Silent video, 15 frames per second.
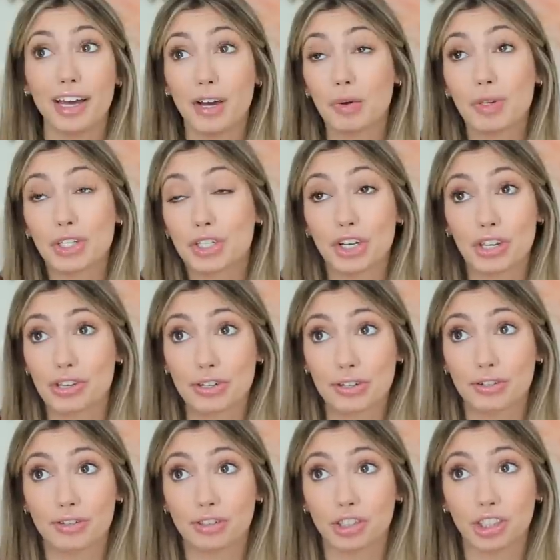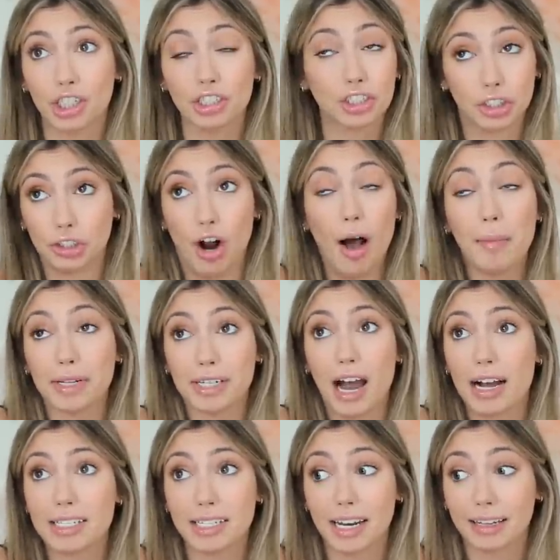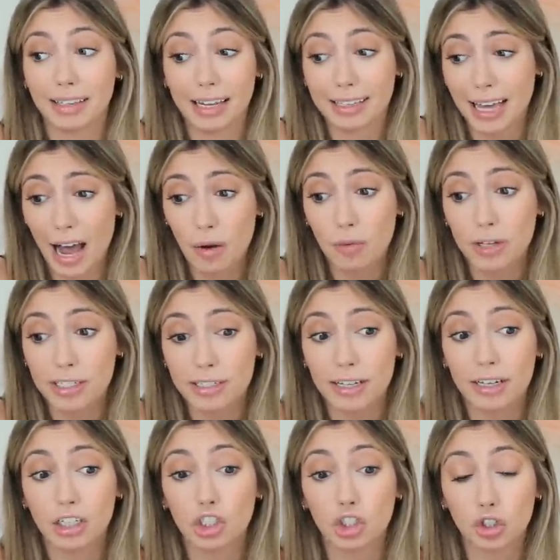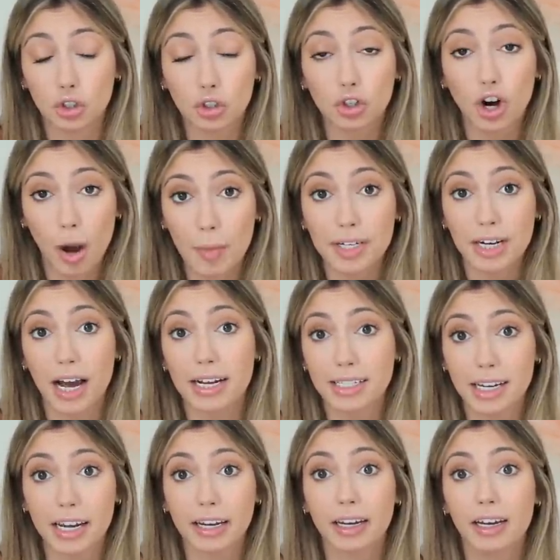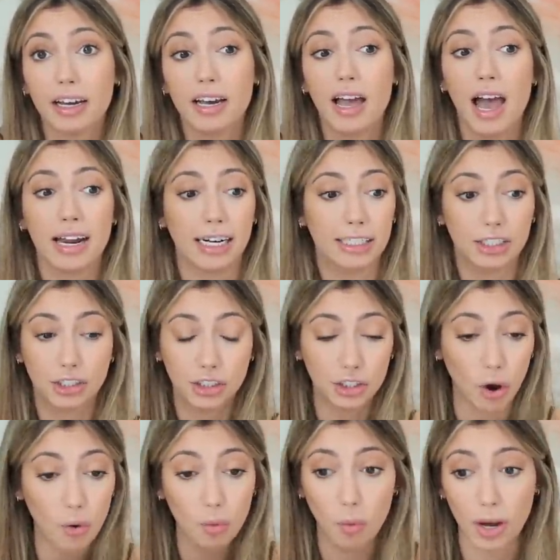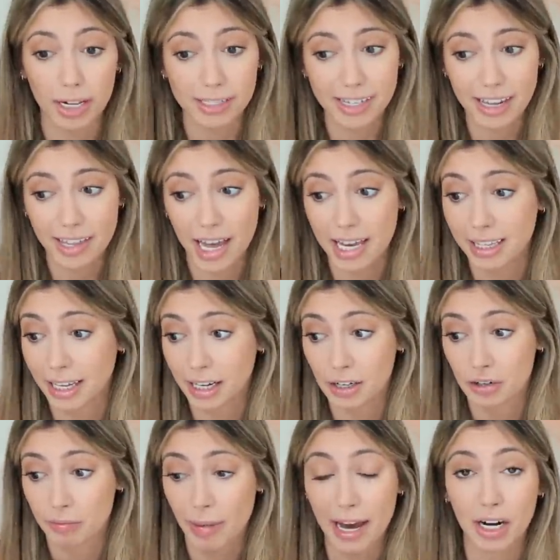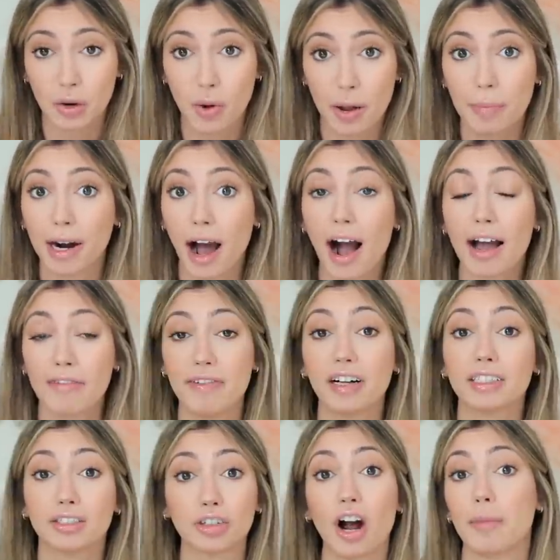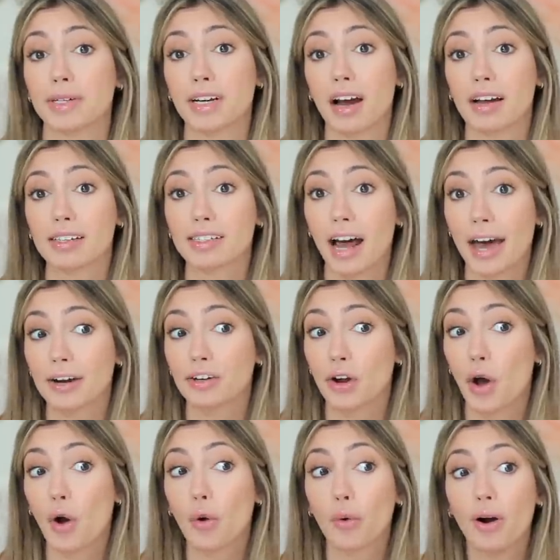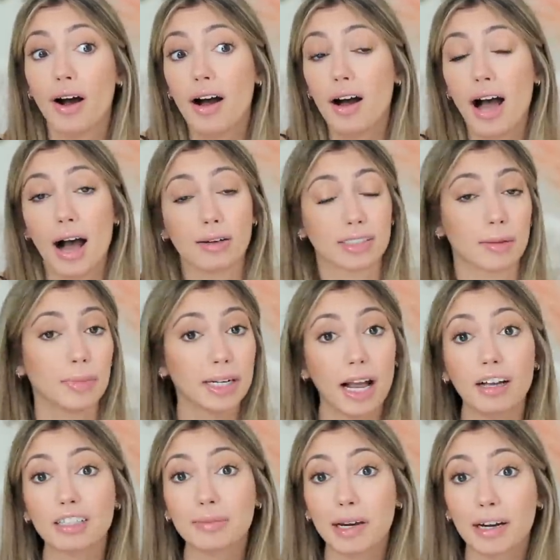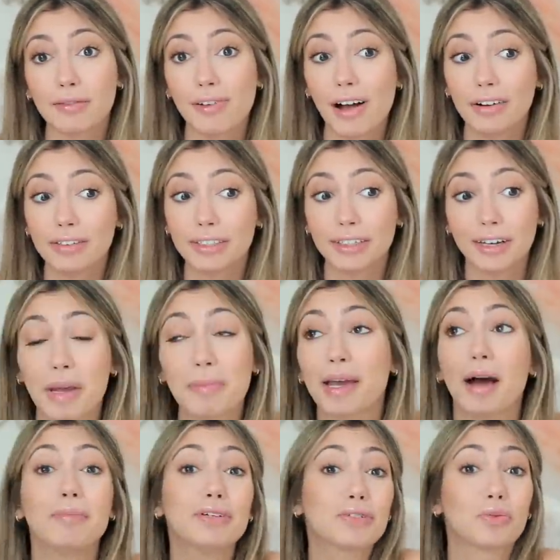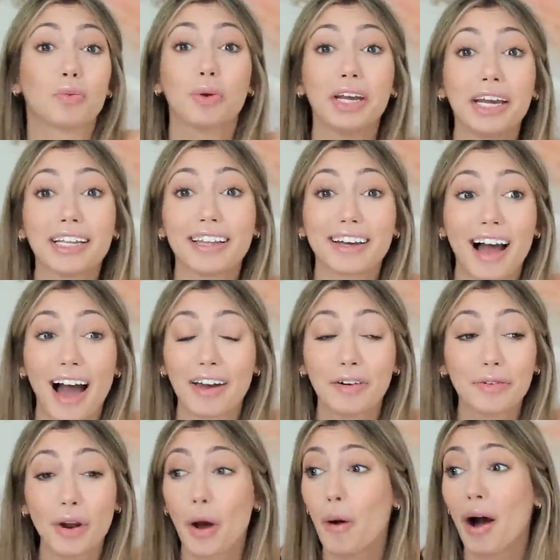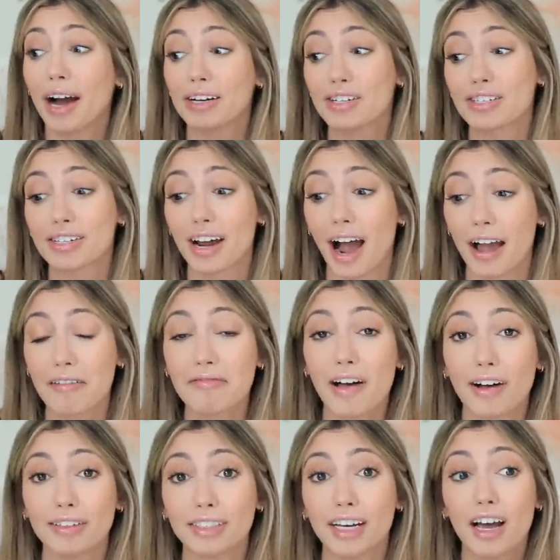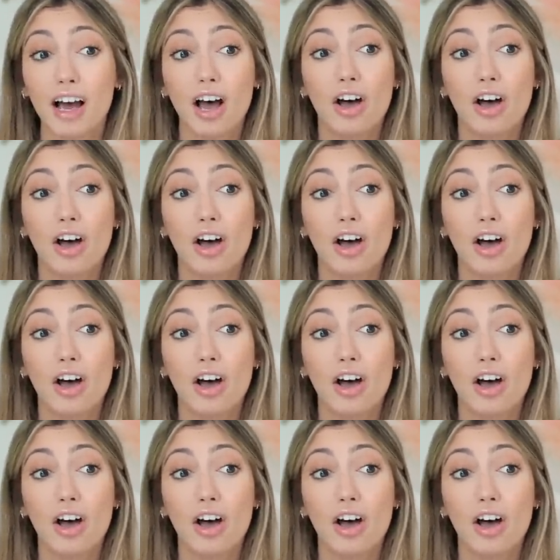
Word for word: It was just, just traumatizing. Like that was traumatizing. And I don't want to say that in like a dramatic way, but I felt traumatized. I don't know how somebody else might have felt. Maybe I'm just weak, like I don't know. I just I felt